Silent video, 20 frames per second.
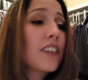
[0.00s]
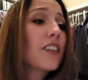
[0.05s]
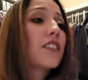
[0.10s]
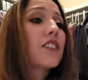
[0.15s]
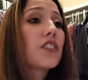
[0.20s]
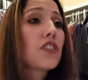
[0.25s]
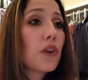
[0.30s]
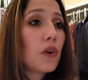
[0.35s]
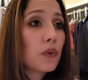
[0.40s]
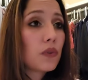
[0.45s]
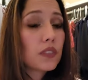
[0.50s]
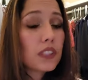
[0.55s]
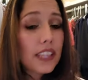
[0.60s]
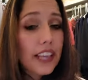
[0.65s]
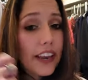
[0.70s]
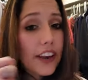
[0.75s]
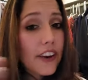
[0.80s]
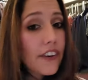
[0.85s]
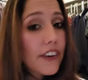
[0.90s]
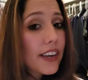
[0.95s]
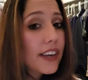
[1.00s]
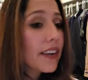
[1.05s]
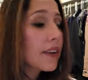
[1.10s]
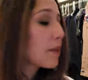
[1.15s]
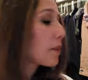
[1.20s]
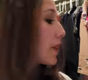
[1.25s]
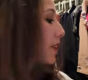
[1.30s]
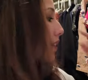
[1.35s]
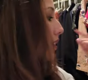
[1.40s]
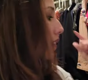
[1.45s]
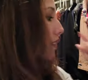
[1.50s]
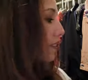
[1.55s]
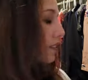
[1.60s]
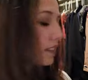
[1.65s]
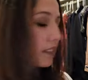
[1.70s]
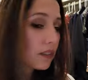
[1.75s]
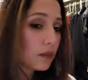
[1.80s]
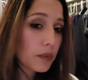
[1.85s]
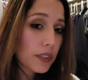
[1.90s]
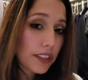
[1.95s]
So layering it with the,
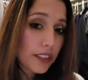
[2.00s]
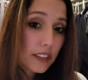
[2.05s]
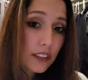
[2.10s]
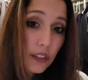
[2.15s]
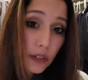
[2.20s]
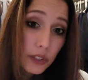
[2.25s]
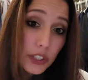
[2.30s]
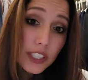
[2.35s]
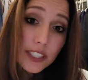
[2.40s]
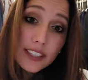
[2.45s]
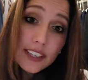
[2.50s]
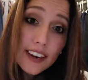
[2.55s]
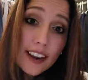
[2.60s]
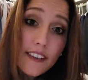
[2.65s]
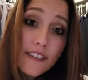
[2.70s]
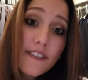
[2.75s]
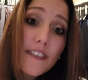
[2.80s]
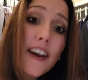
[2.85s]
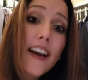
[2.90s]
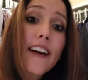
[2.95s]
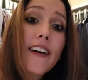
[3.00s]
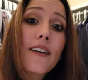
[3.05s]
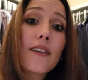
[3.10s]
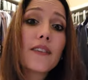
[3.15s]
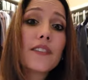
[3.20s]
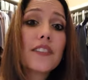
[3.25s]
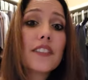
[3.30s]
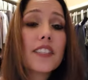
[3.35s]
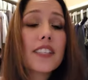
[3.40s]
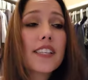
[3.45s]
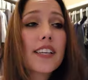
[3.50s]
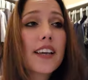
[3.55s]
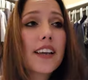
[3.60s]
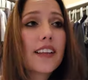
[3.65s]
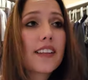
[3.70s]
with the lotion that I found,